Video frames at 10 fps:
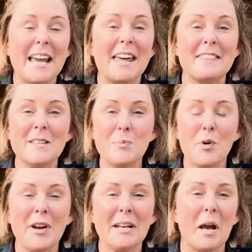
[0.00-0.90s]
At this
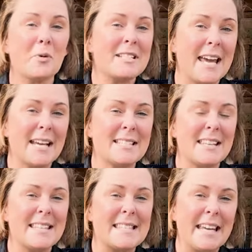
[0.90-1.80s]
point, I would take it to
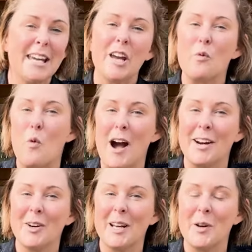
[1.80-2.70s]
the sink and
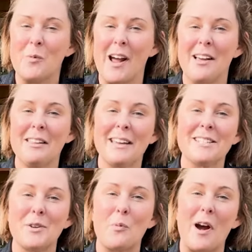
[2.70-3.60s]
water it in well
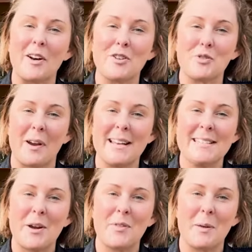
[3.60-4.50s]
until water drains
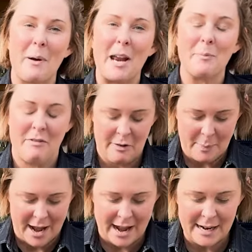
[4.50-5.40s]
out the bottom of the
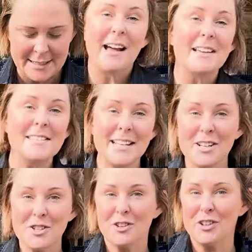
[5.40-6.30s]
pot. A
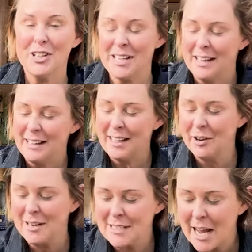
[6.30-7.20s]
signature look here
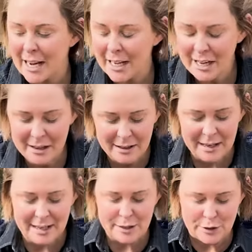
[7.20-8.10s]
at Tonkadale
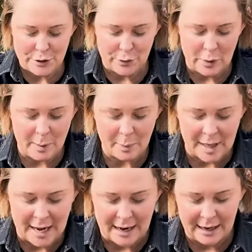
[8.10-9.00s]
is to
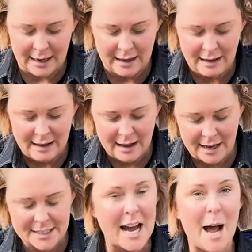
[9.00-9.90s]
apply
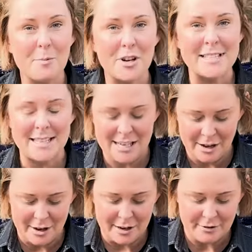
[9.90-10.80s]
a top dressing
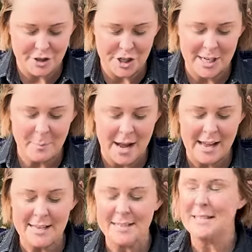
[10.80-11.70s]
of sheet
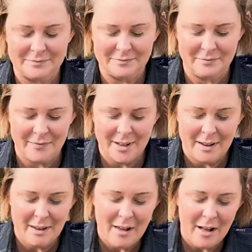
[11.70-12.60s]
moss
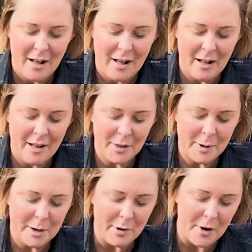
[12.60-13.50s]
all the
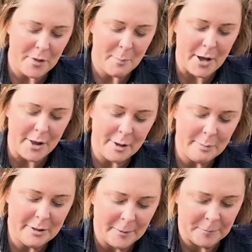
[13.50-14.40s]
way around the bulb.